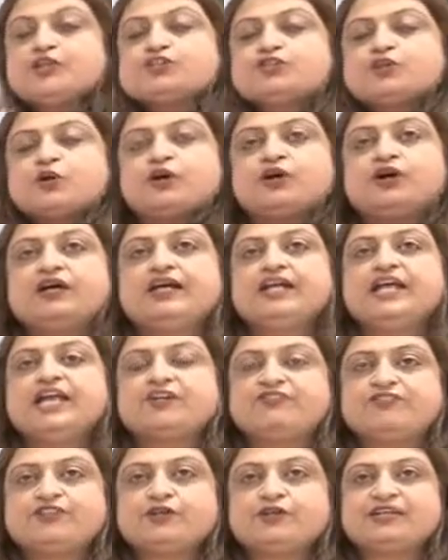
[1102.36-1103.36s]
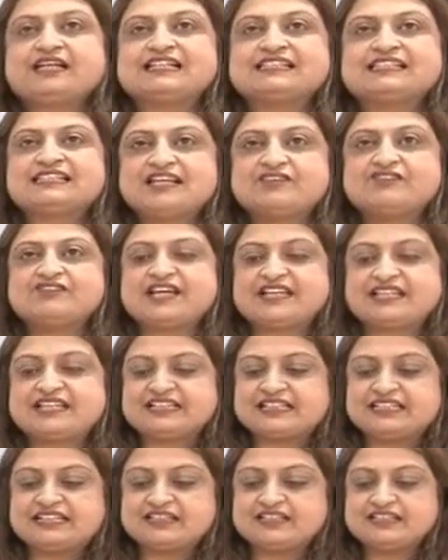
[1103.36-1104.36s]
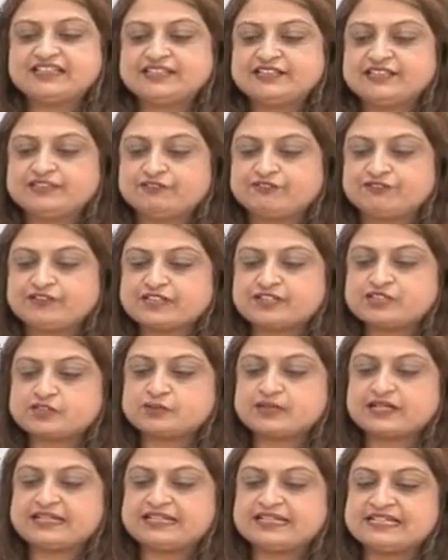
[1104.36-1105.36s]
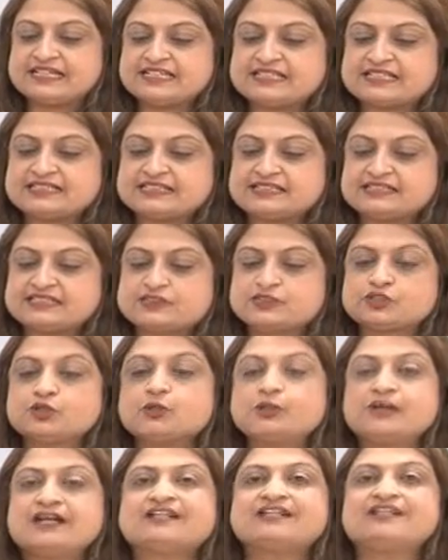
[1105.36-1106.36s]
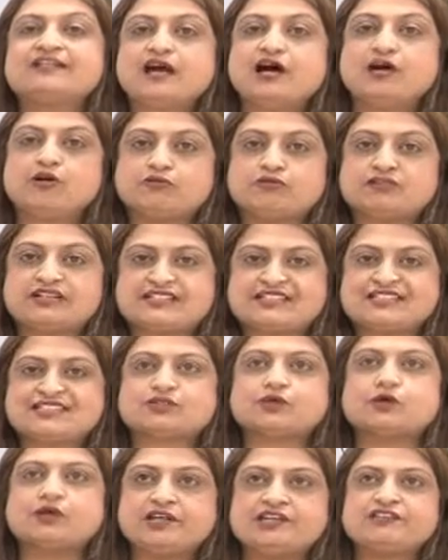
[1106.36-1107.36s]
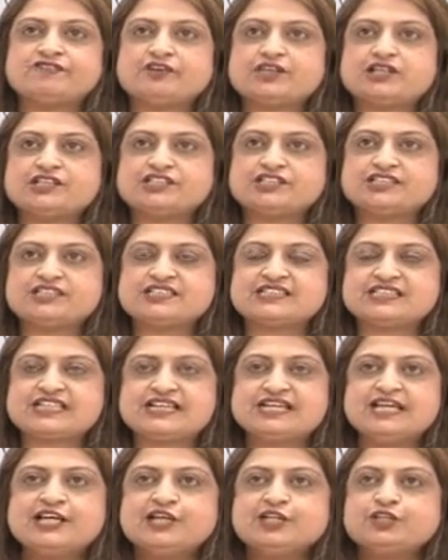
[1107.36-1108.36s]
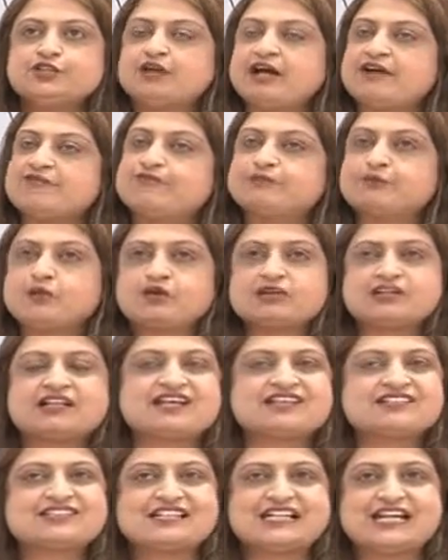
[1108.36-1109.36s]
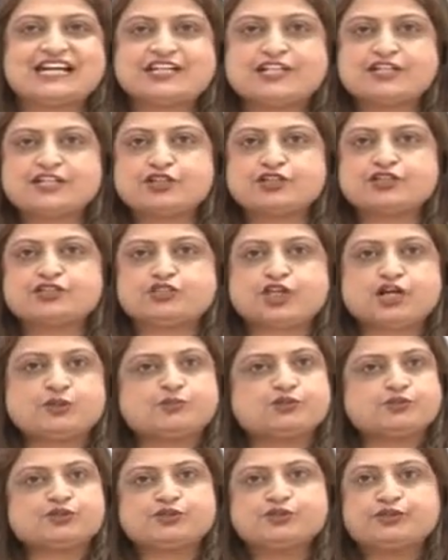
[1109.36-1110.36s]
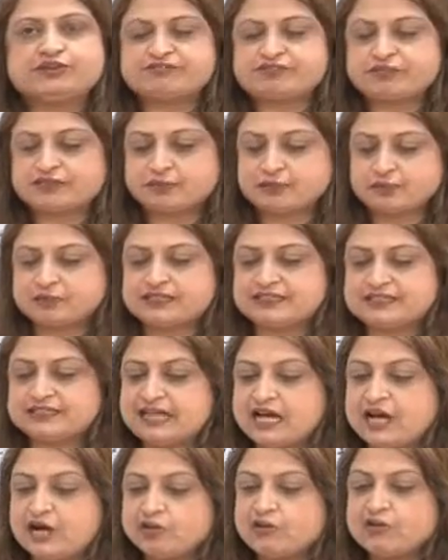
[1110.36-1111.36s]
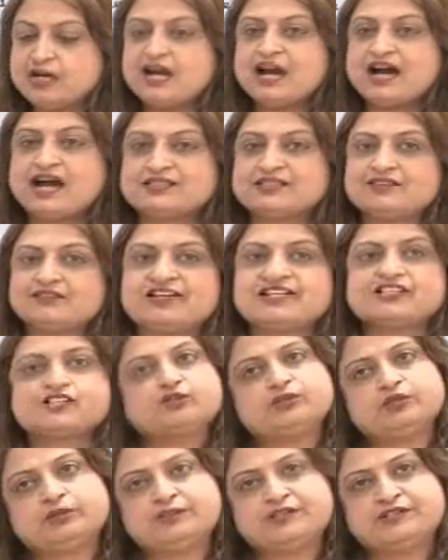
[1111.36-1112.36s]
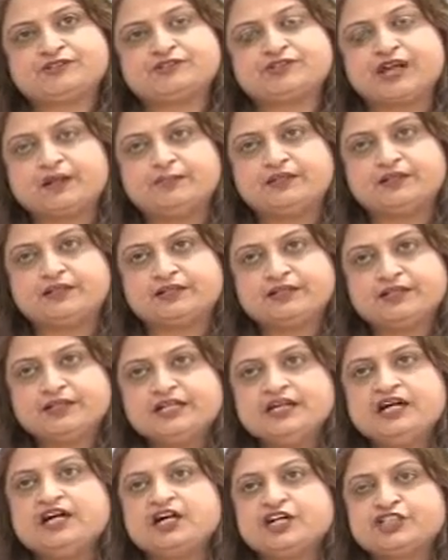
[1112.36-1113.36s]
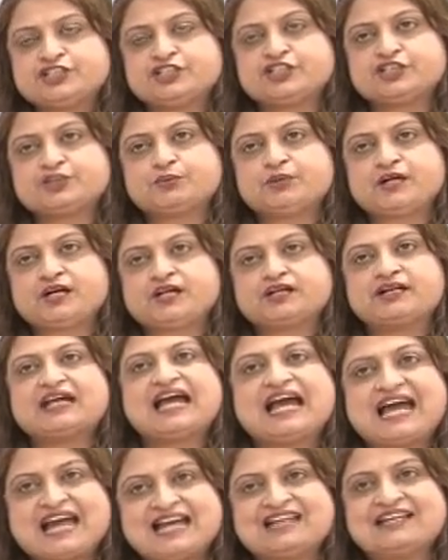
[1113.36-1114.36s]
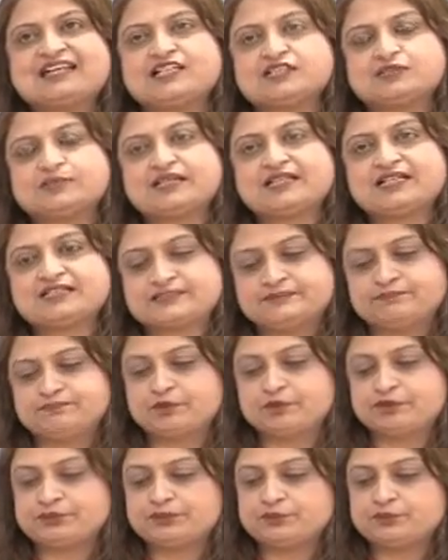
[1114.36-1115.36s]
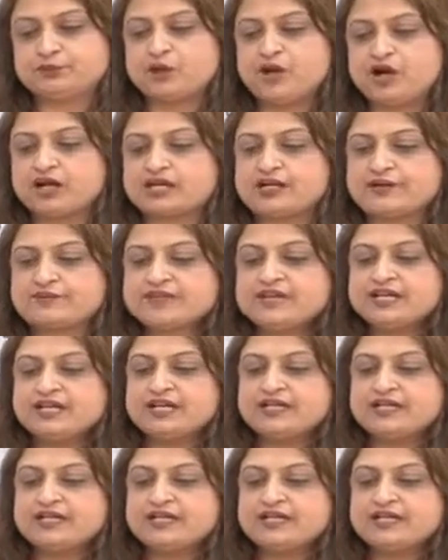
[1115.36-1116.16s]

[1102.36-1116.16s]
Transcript: So, if you can see very clearly, the first one is do it now. It is calling for urgency. You have procrastinated your job, so you have to do it now. Otherwise, you will be in trouble. Urgent work and as well as important work.